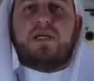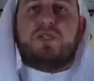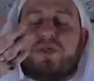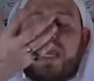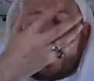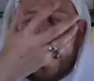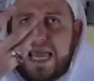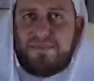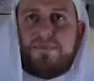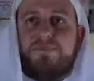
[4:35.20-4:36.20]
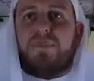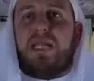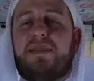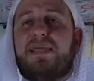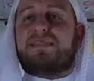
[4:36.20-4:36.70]
So they came,
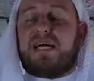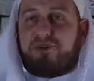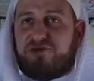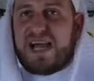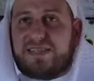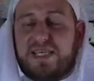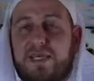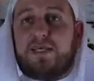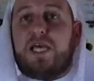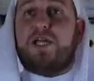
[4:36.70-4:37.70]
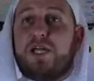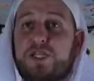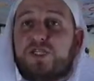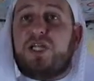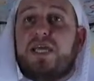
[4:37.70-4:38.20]
and they started fighting.
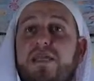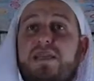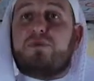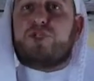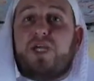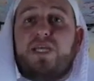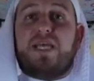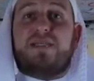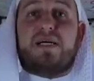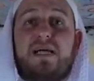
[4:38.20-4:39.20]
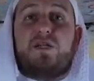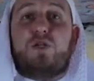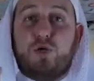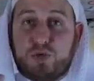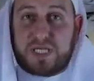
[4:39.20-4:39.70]
Initially, the Mushrikeen started
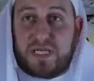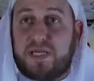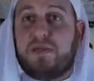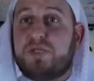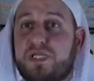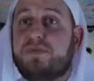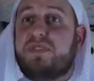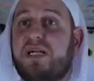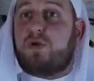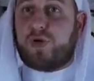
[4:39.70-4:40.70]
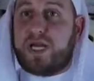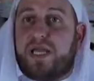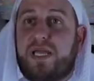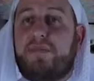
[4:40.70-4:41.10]
losing. The Muslims started winning.